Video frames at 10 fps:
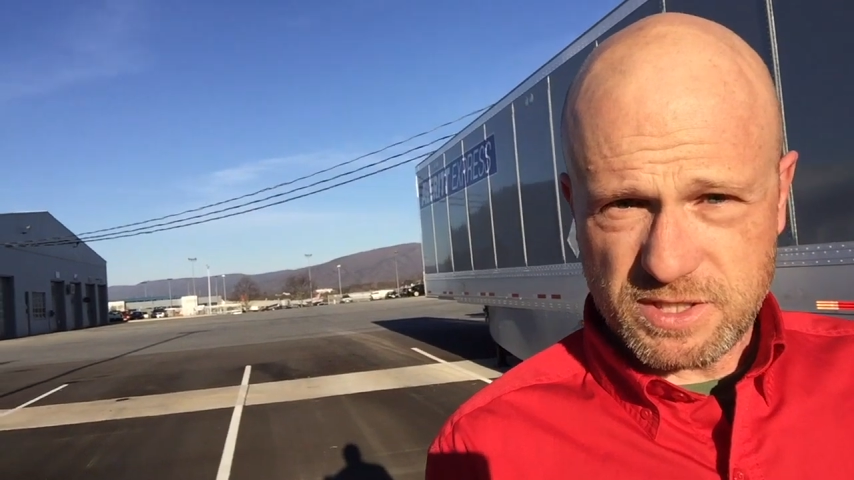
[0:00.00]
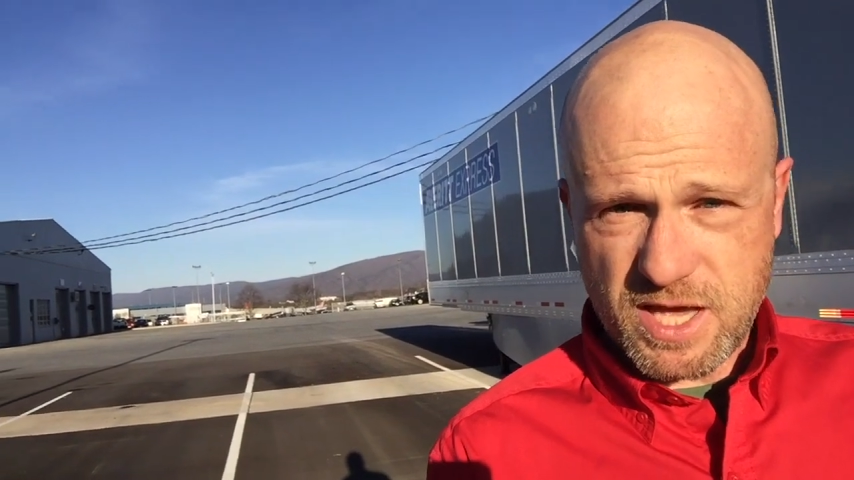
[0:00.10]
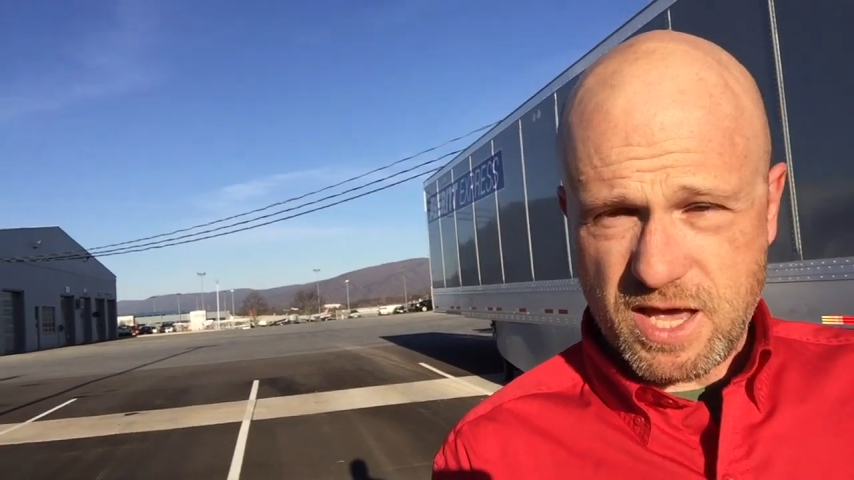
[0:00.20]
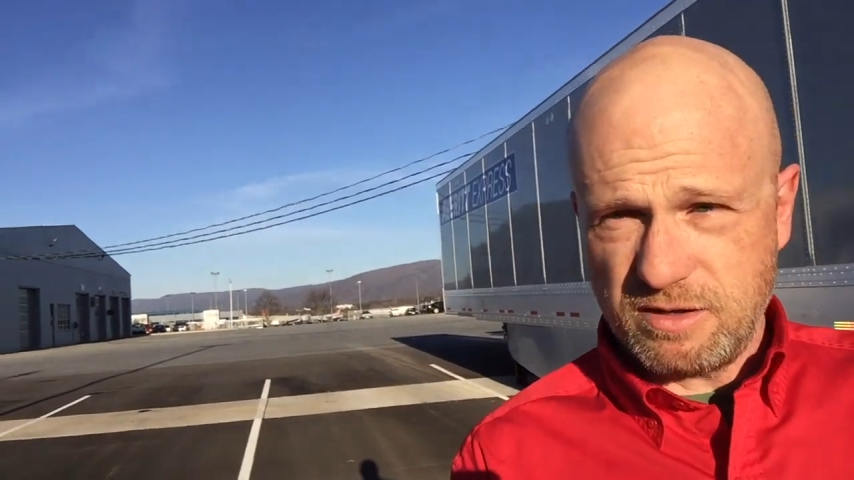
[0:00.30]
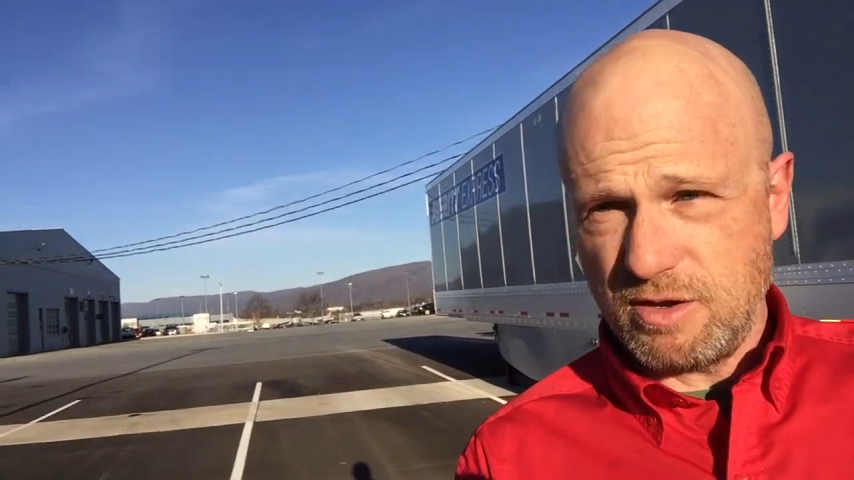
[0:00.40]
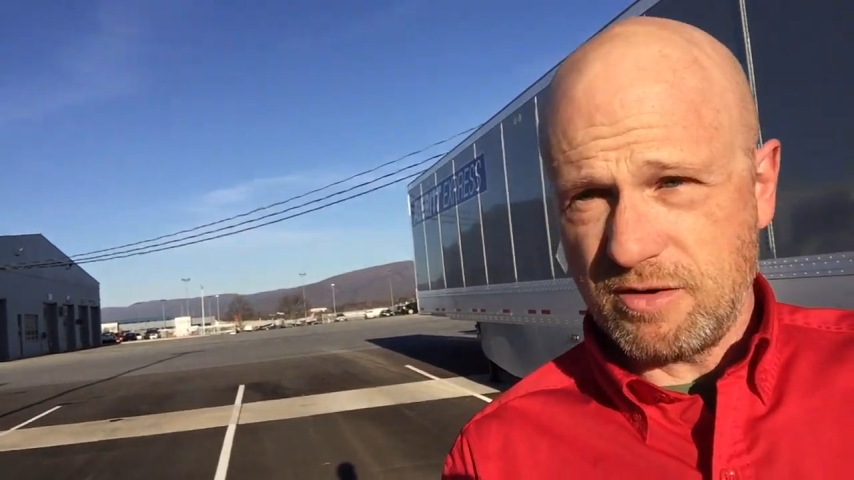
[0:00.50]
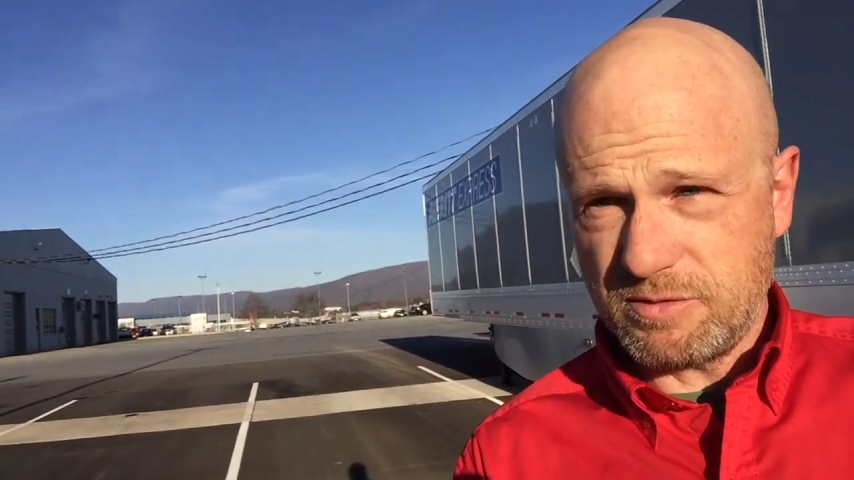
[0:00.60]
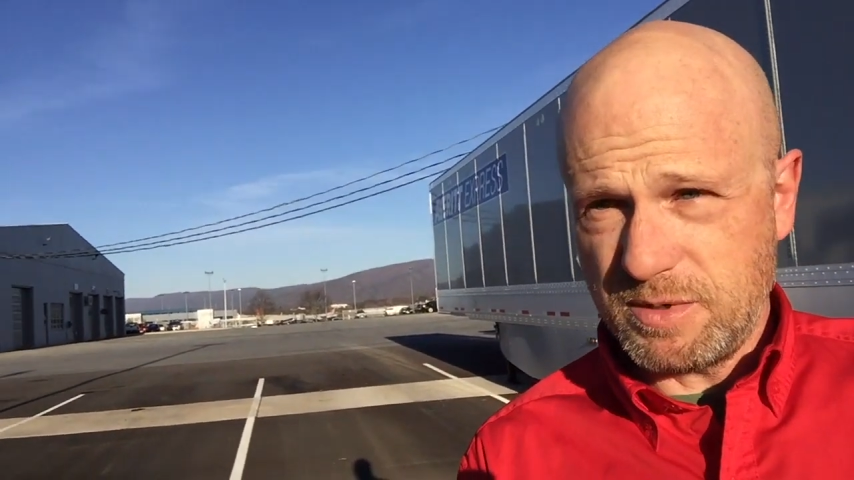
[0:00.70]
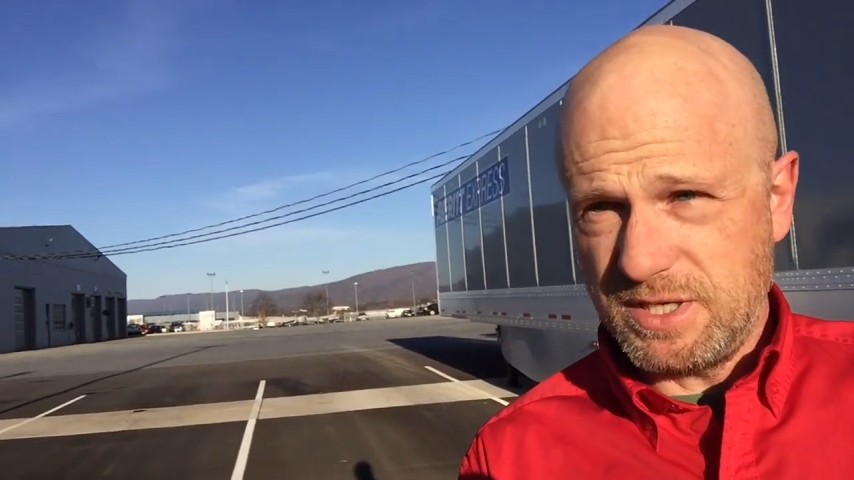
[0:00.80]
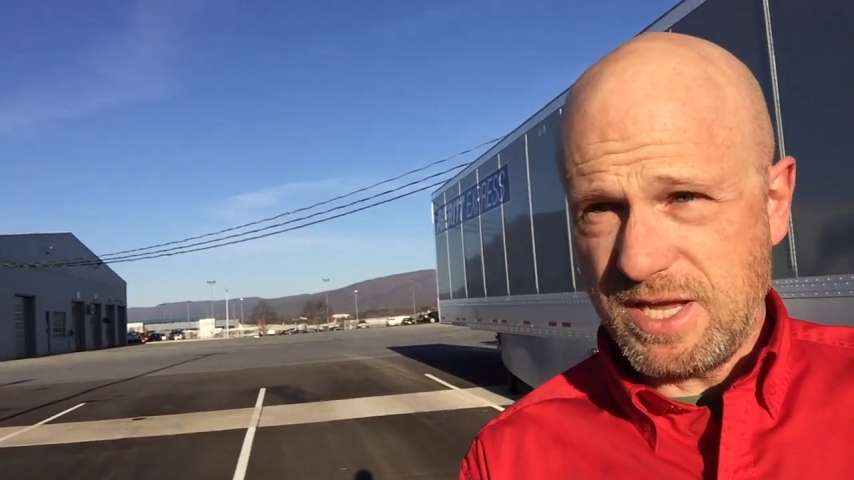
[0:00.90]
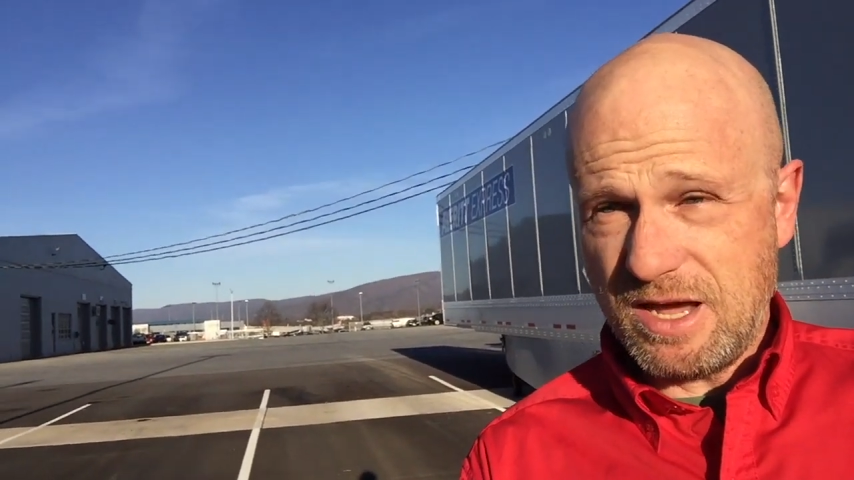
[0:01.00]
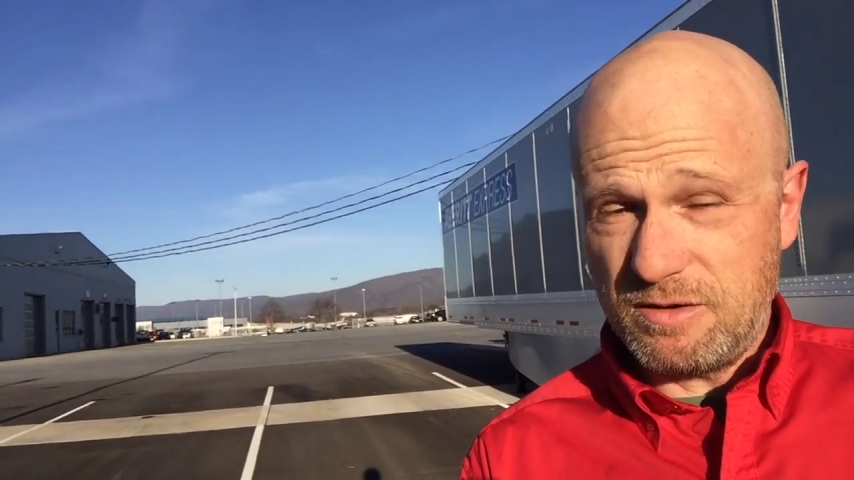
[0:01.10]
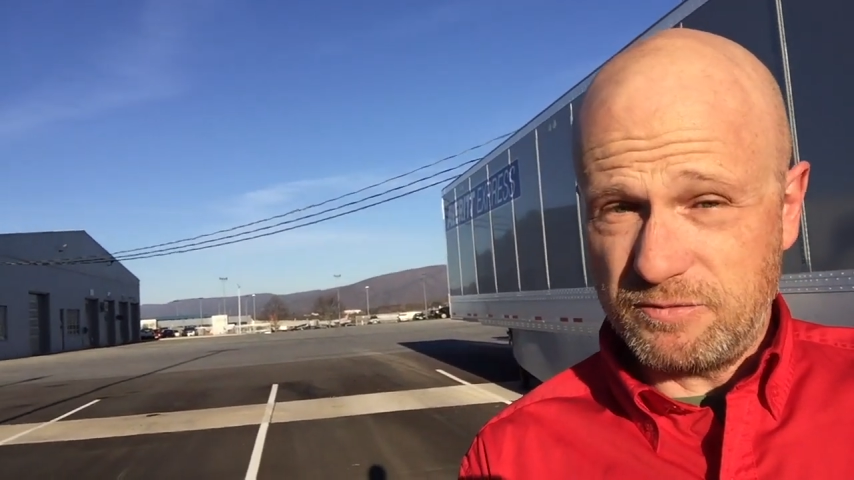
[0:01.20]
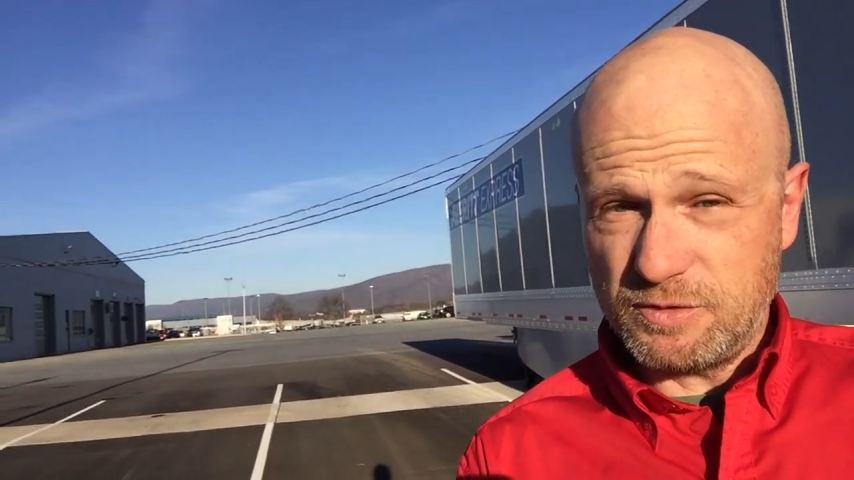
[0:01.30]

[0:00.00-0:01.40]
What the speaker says: is that you have to be down